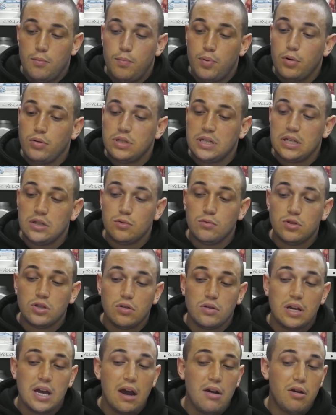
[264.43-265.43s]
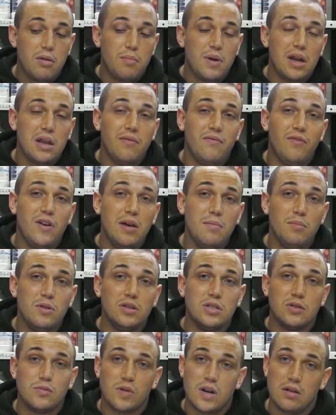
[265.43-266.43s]
Proteins also carry many
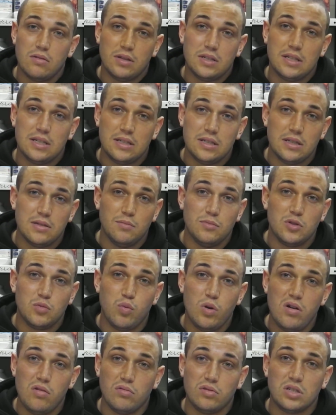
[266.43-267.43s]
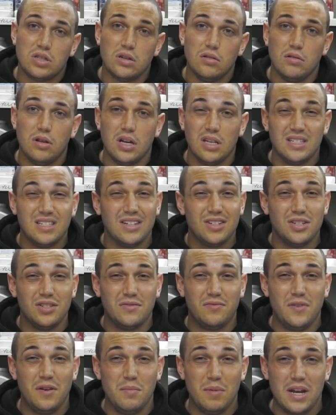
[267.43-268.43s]
vitamins around the system as well, so such
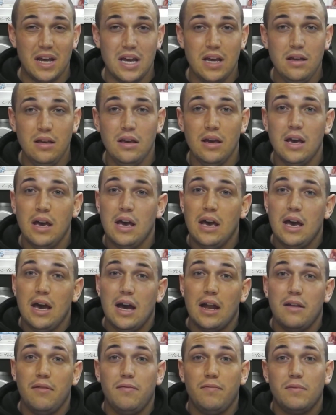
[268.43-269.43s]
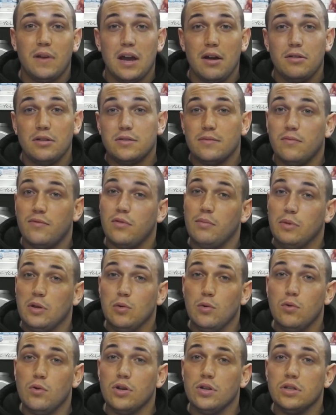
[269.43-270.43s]
as vitamin A, and it carries them from
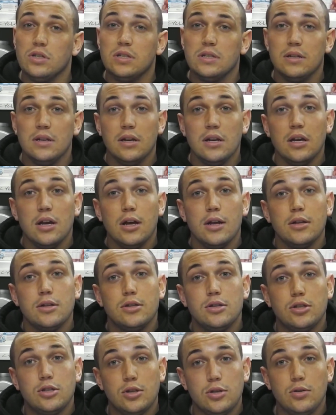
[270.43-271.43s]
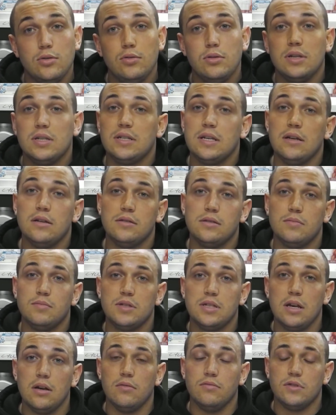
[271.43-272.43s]
the organs to the cells
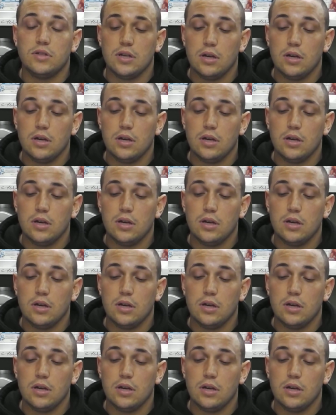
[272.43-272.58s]
themselves.